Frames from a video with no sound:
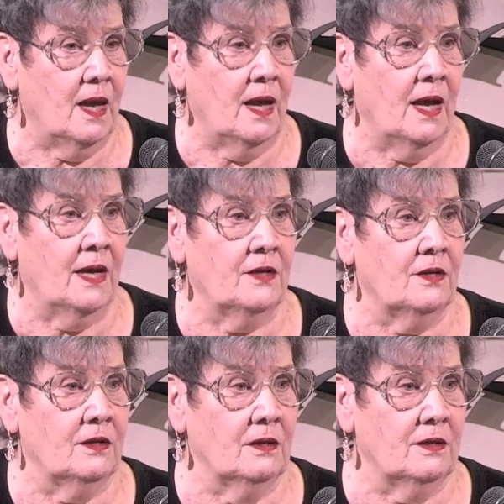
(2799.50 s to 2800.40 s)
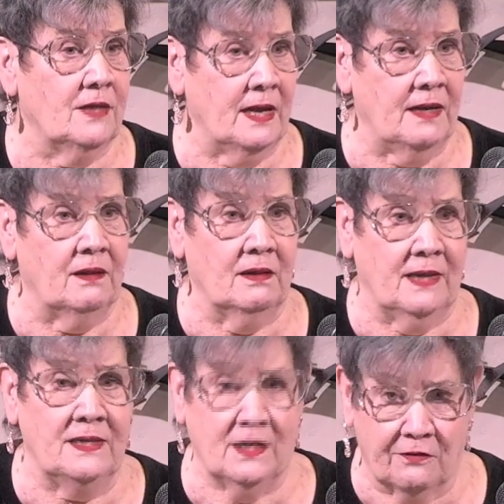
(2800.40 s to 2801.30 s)
And they
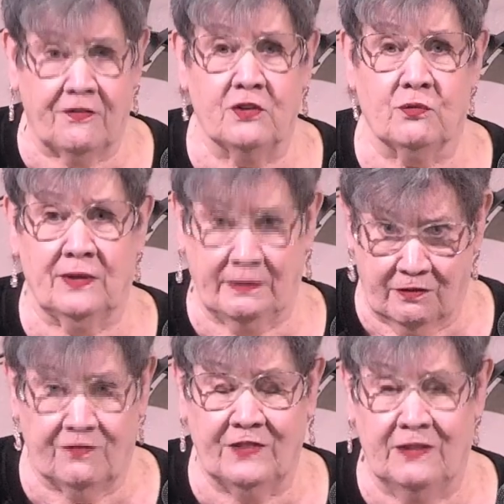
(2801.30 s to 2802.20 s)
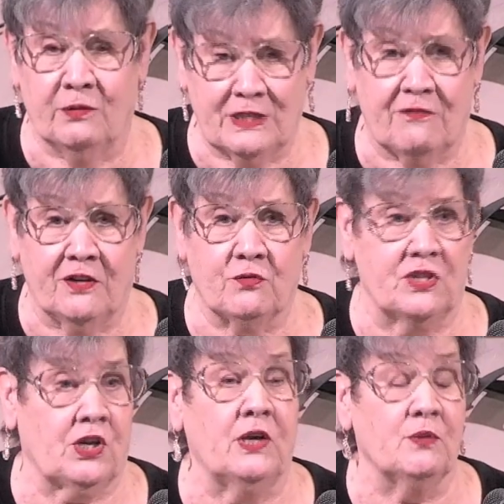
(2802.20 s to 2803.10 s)
did a fundraiser. It was a
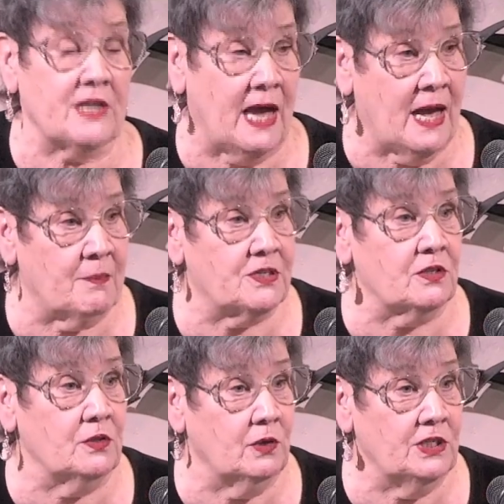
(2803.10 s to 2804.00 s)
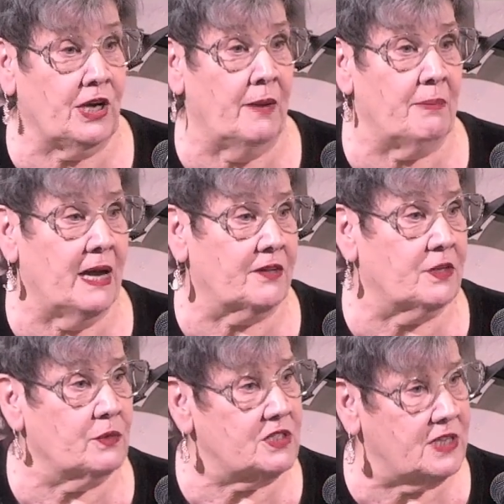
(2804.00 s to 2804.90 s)
fundraiser. It was absolutely jam-packed.
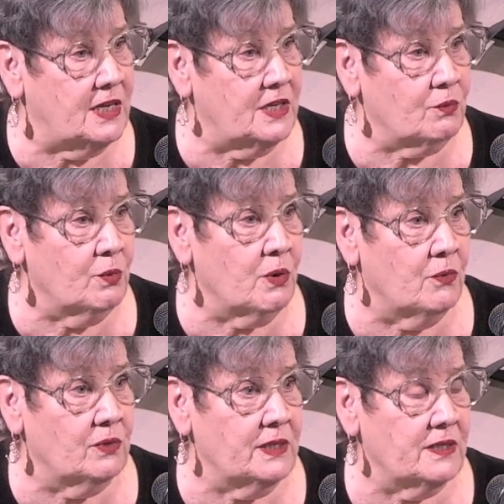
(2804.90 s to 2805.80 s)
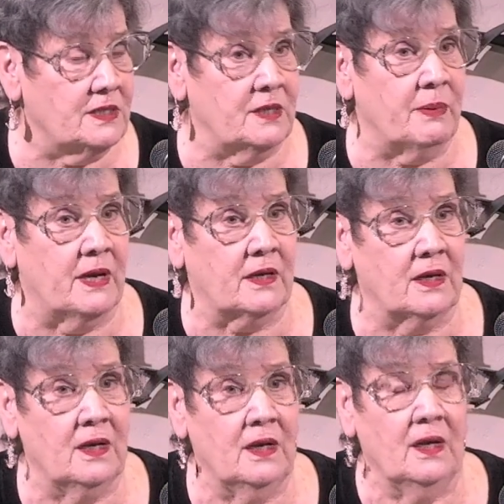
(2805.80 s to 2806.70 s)
There was standing room only at CPAC.
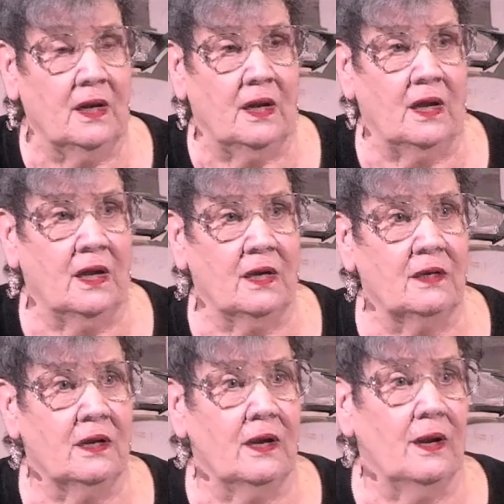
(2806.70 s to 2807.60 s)
And